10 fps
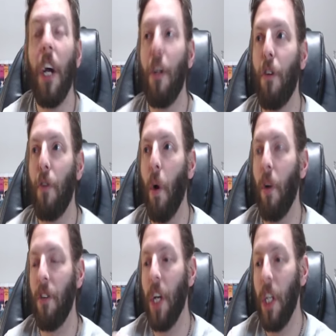so of
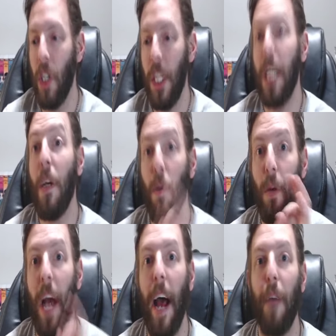course she would
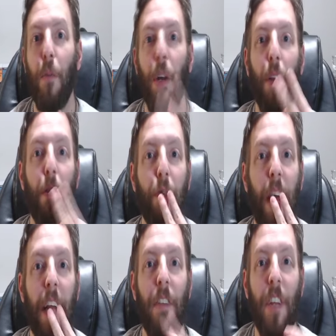have one of those
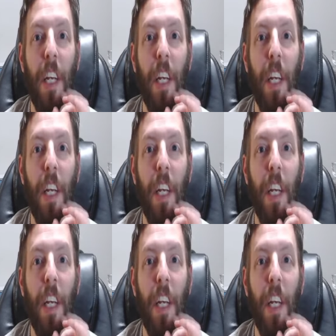fancy,